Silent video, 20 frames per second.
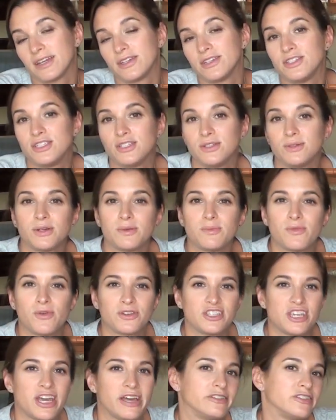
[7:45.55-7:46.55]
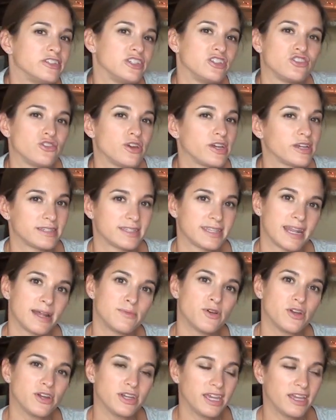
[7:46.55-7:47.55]
her do her more challenging tricks that
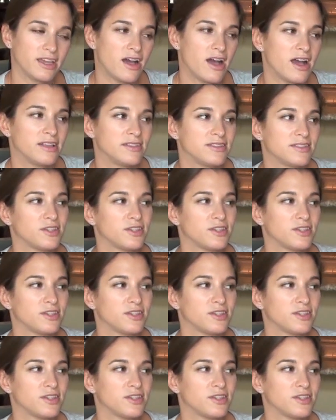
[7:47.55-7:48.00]
I'm working on.